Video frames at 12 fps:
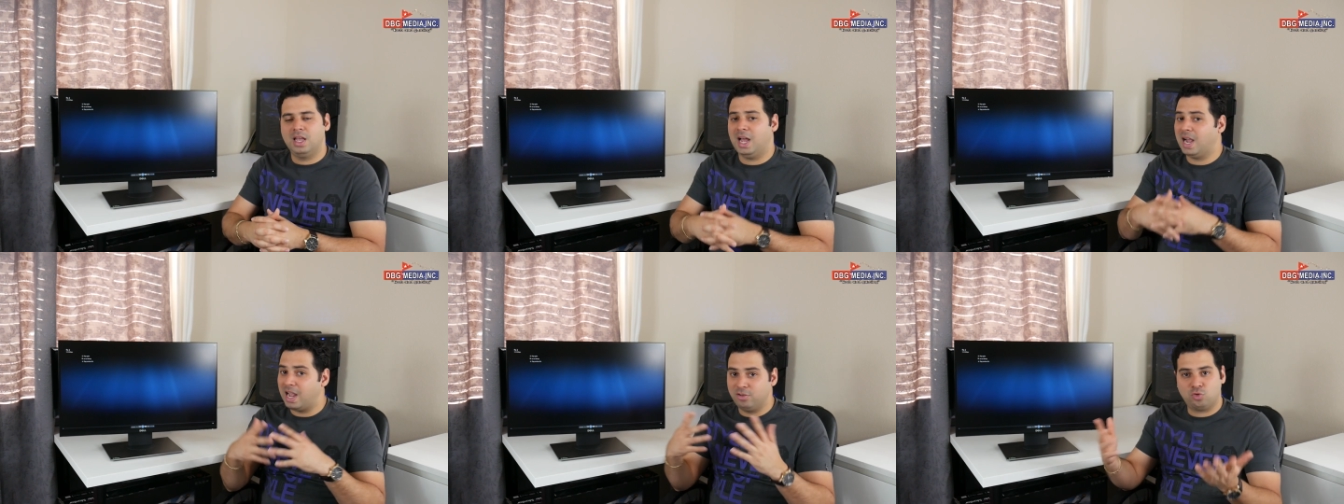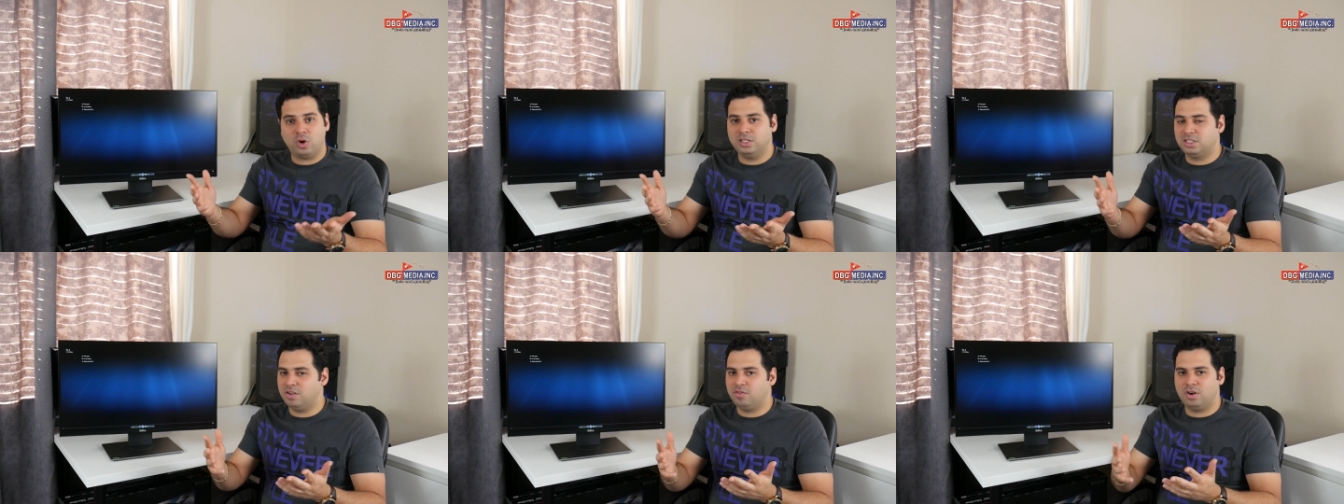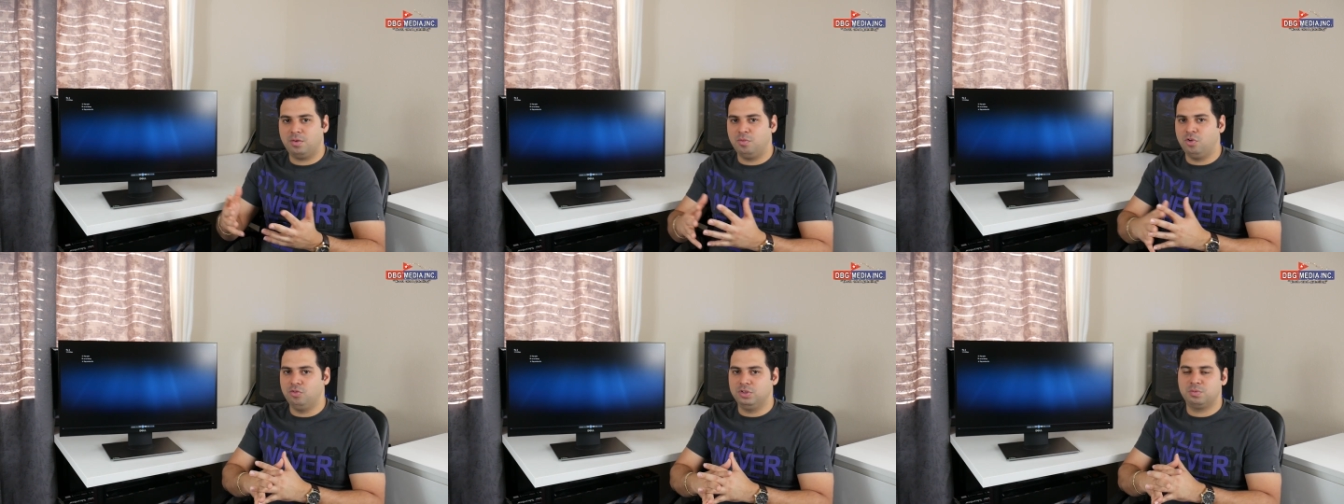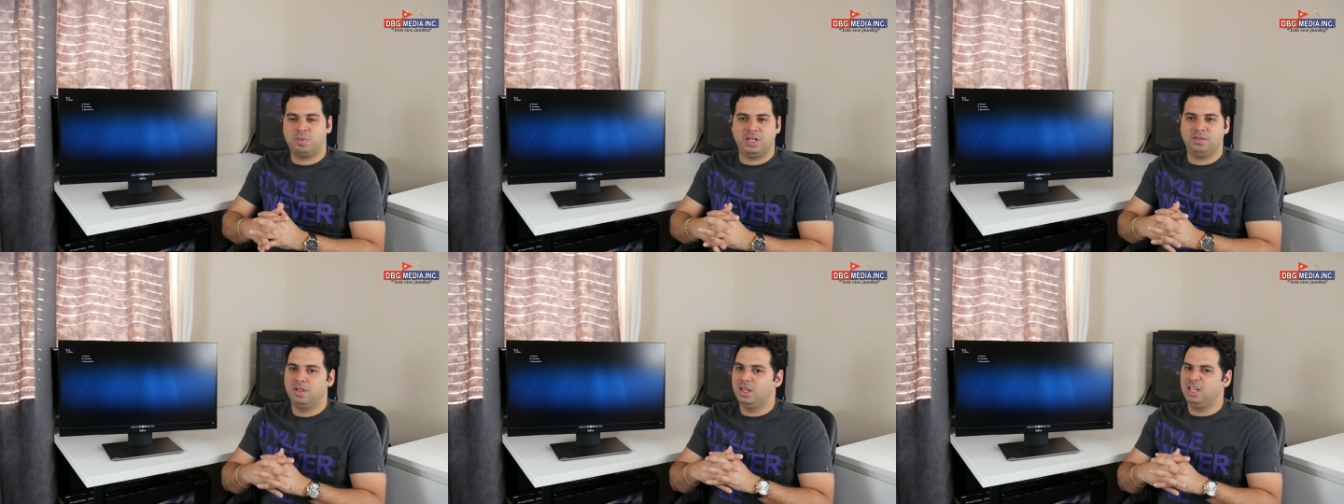and I tried several movies,
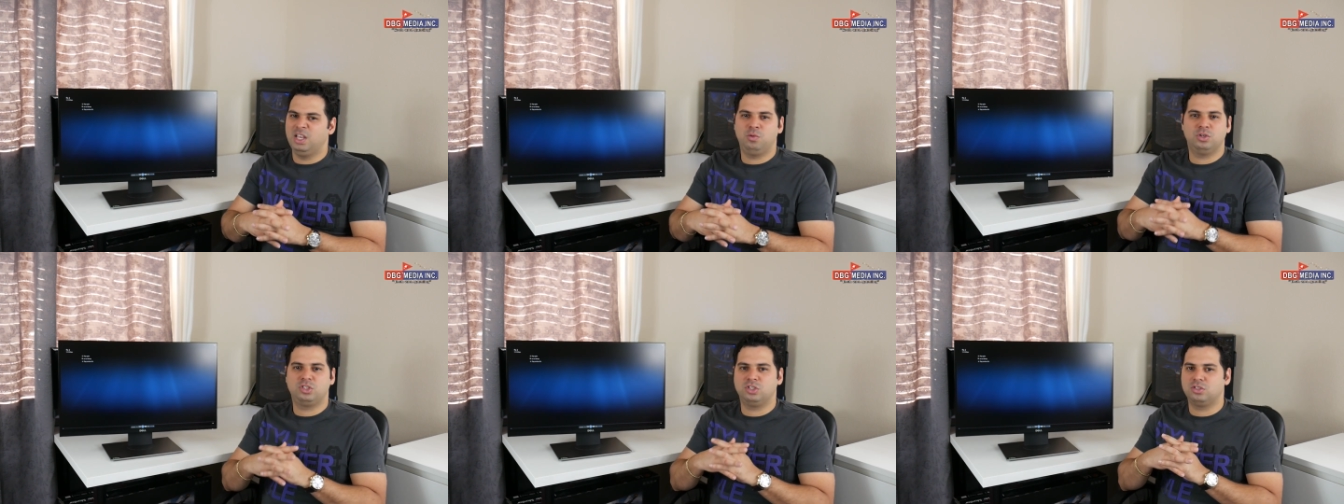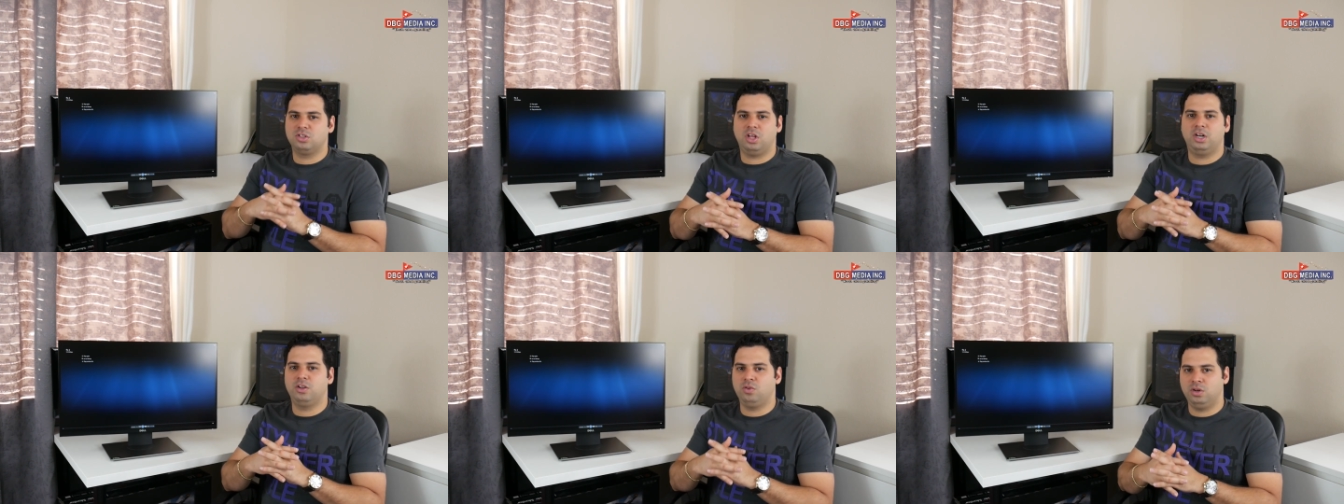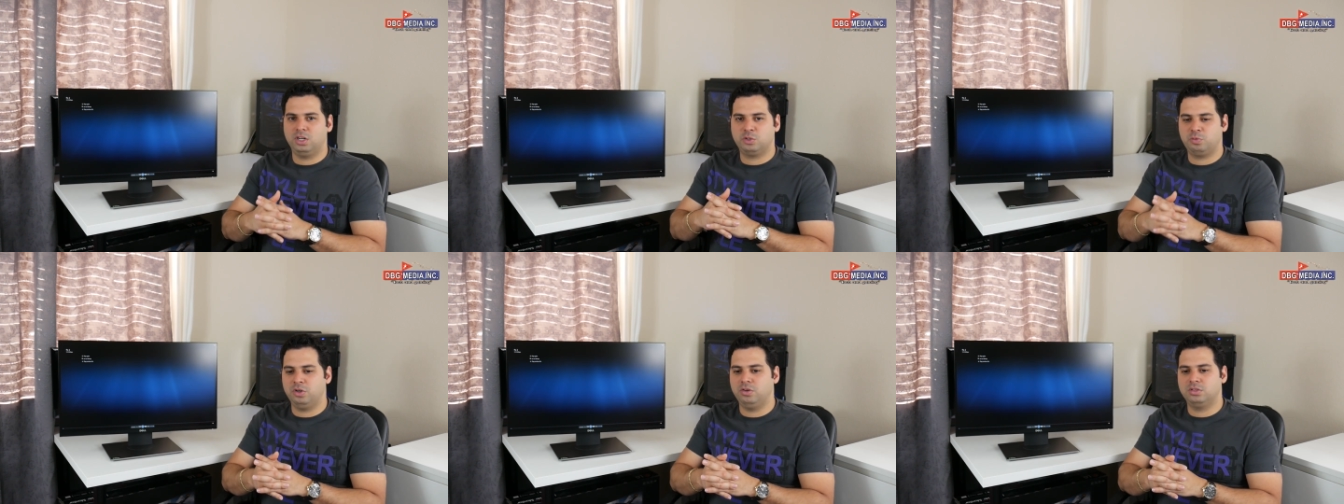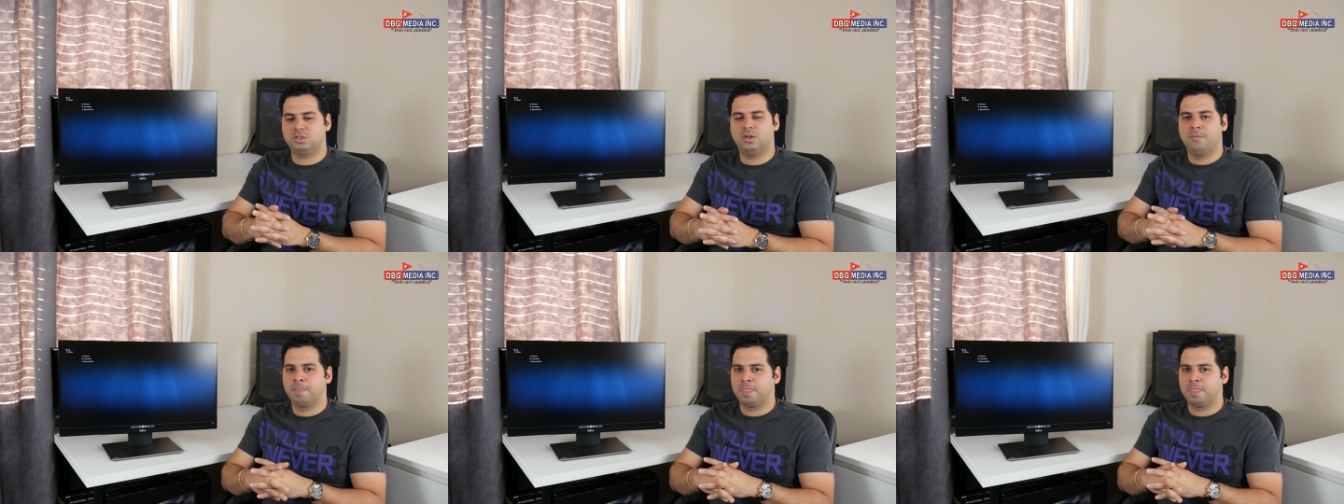but it was just not a good experience.